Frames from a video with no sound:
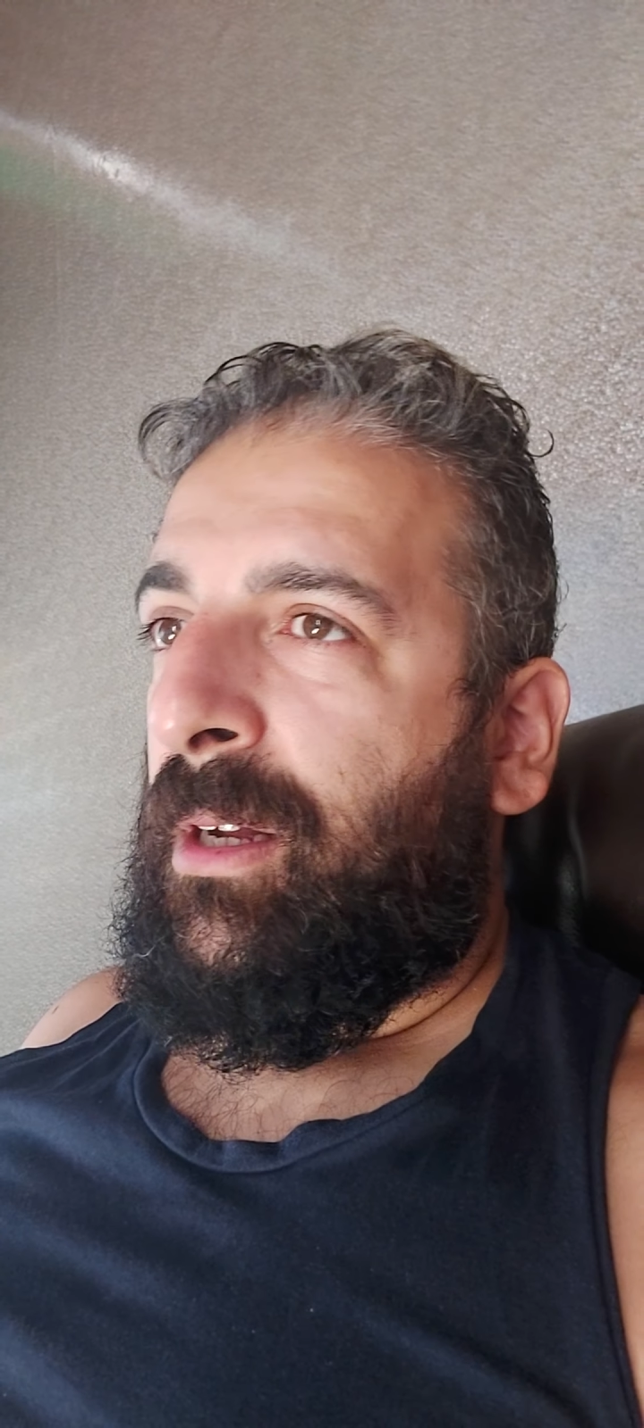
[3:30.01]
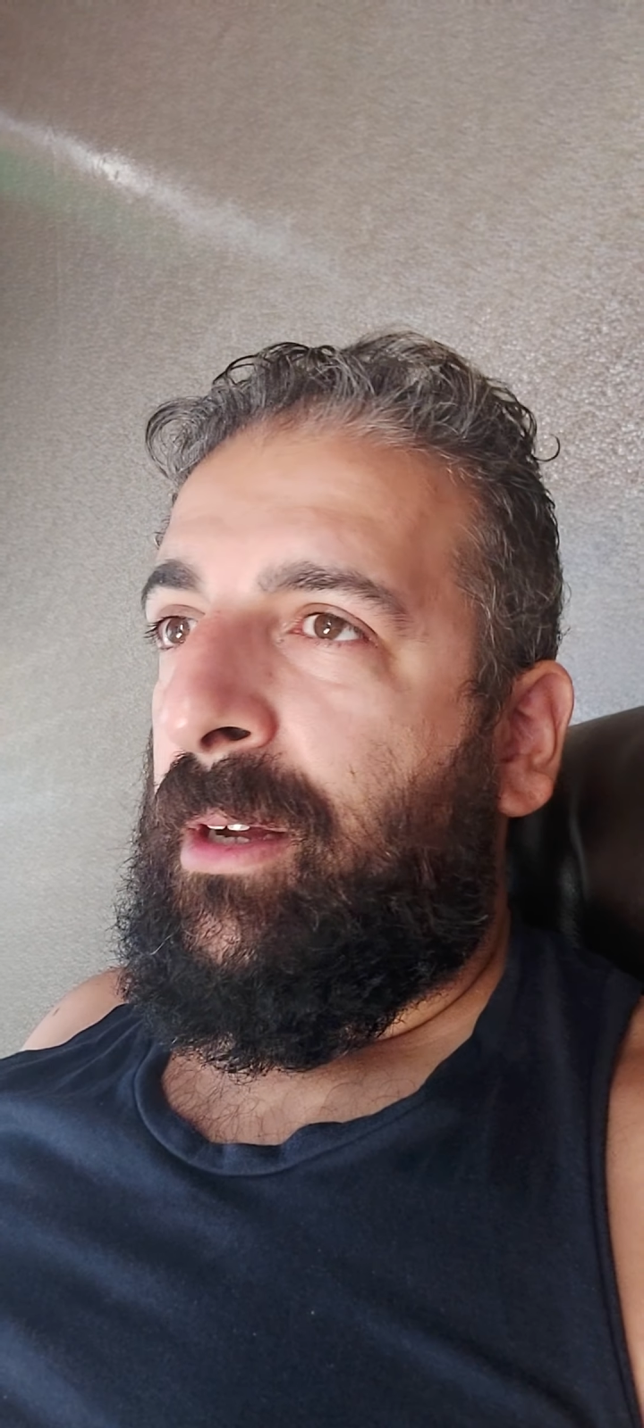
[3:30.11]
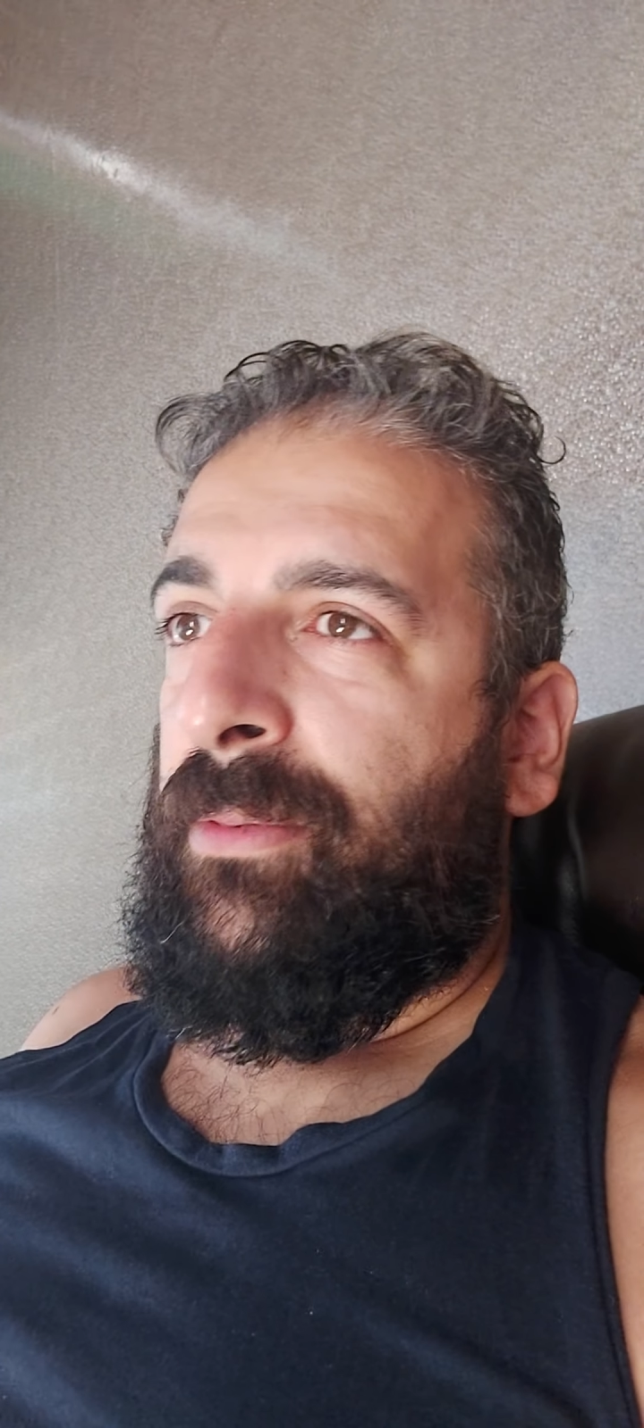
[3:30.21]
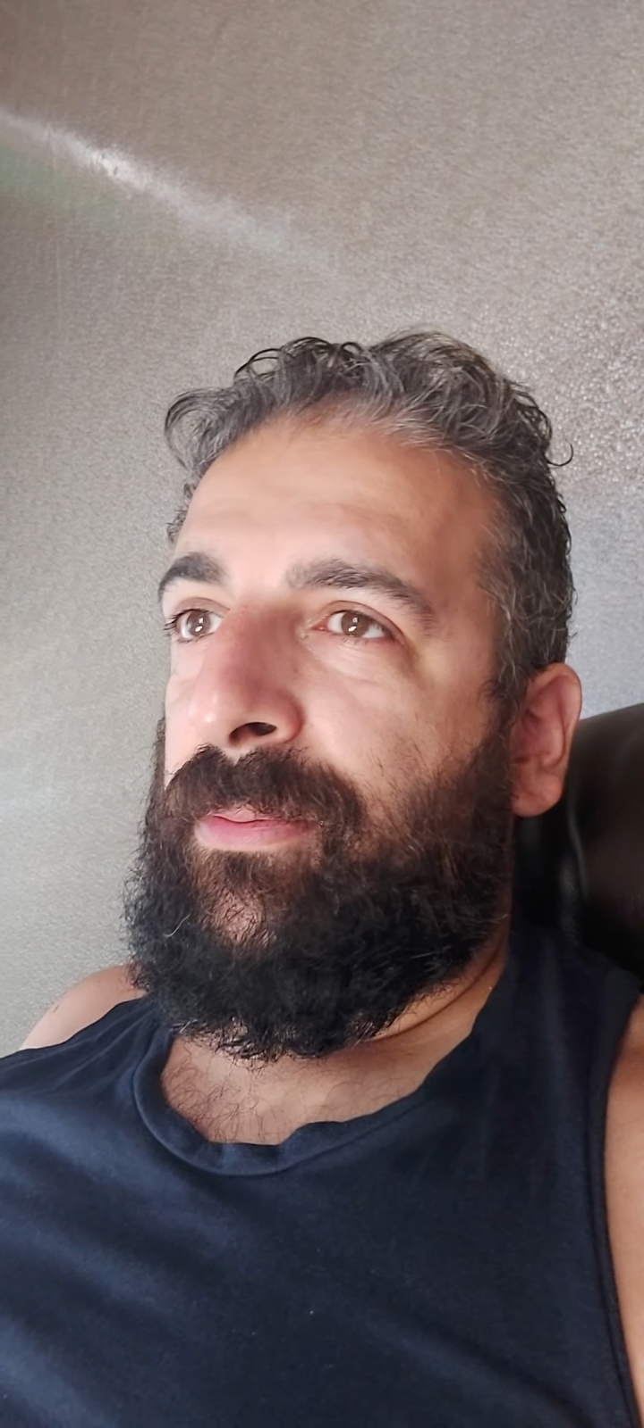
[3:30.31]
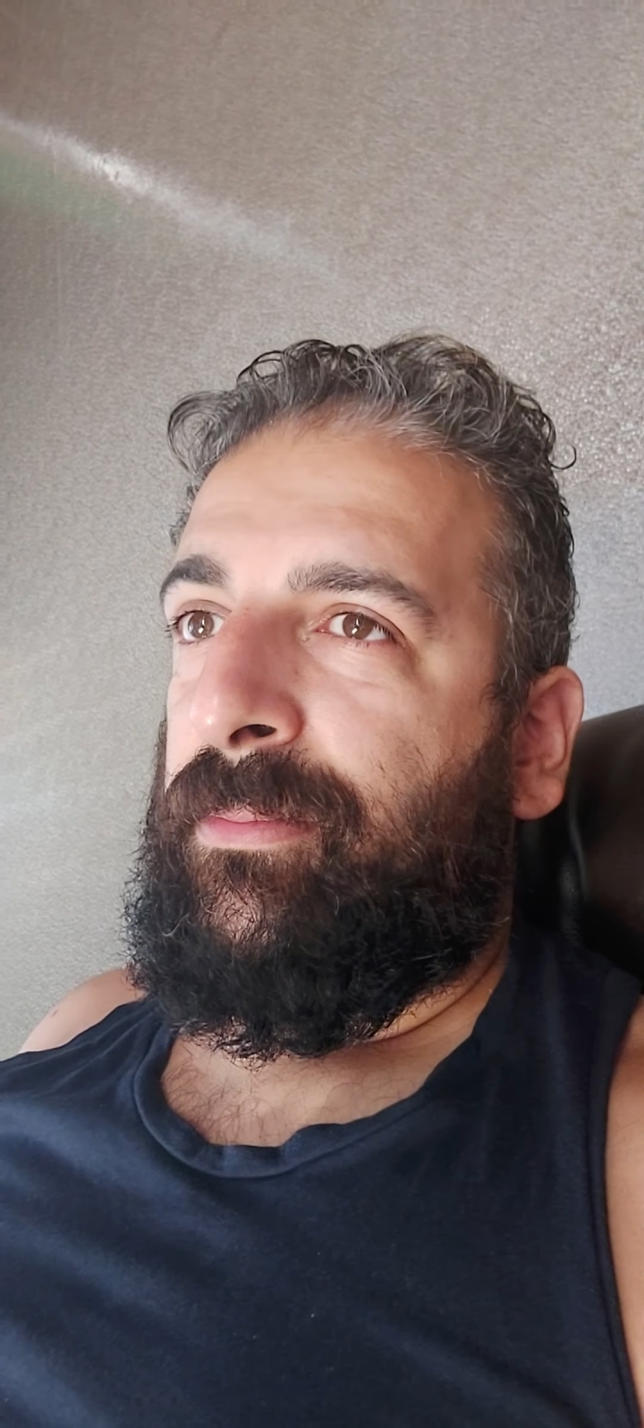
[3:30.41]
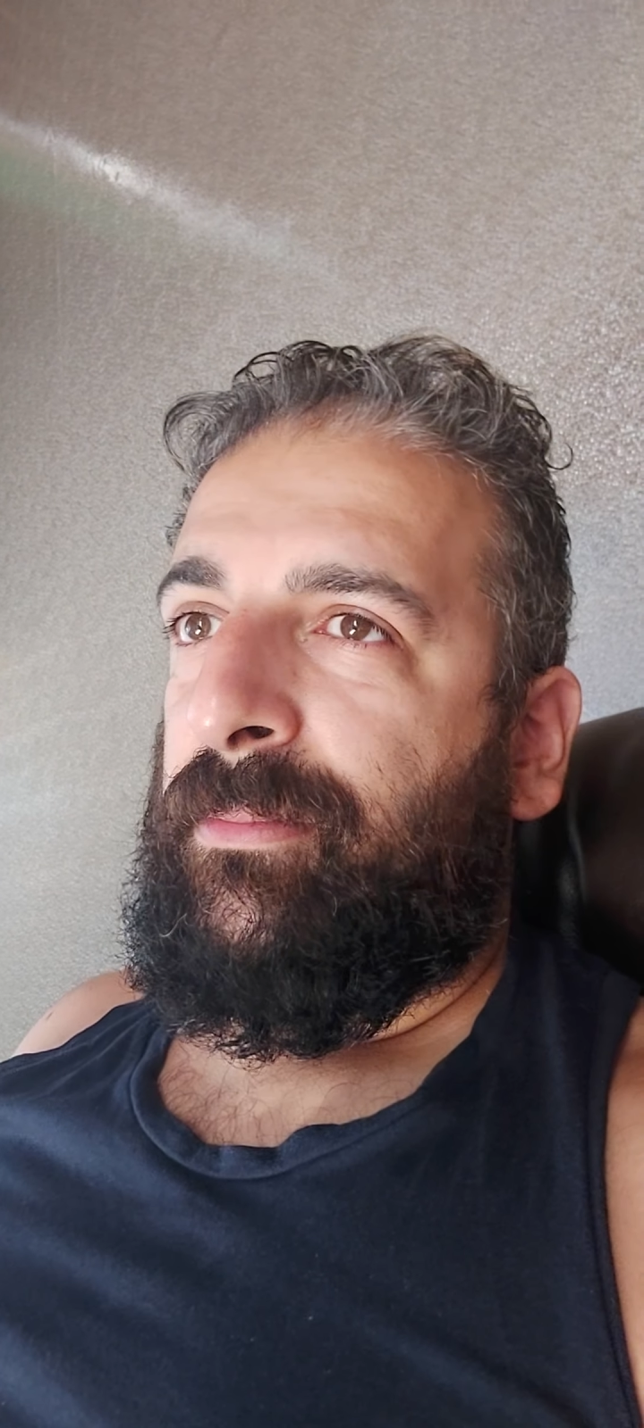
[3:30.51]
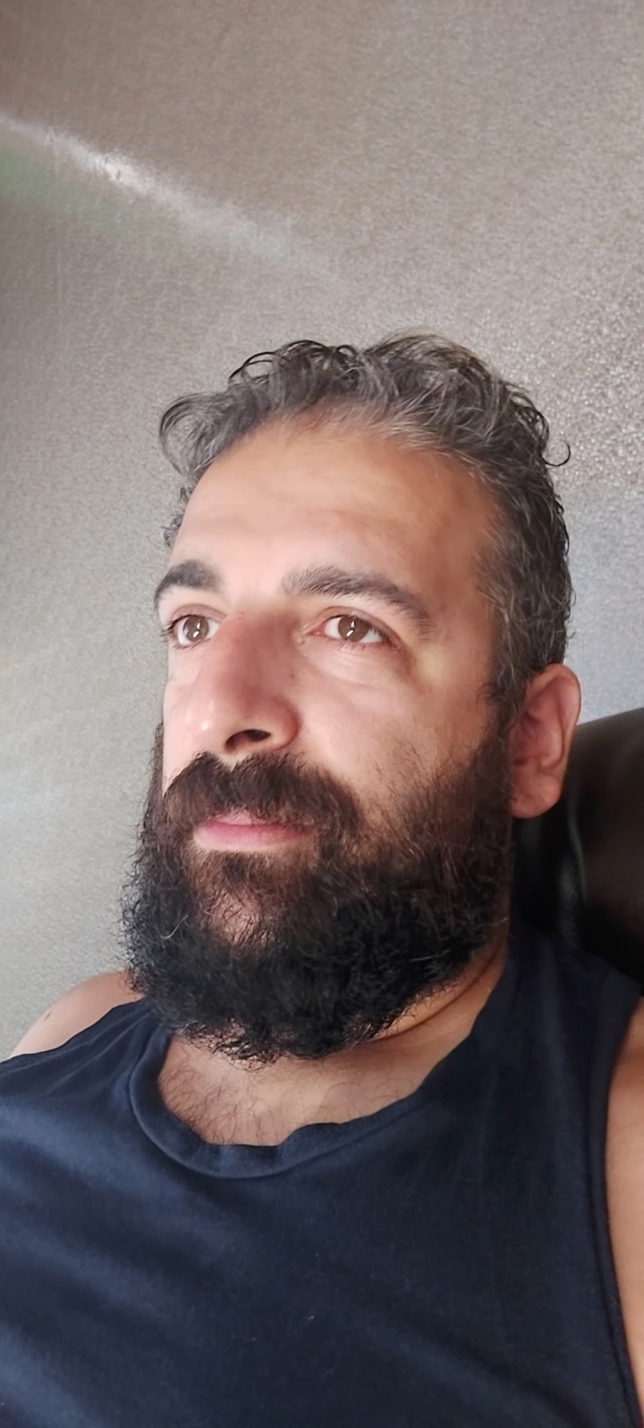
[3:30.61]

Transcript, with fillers: I've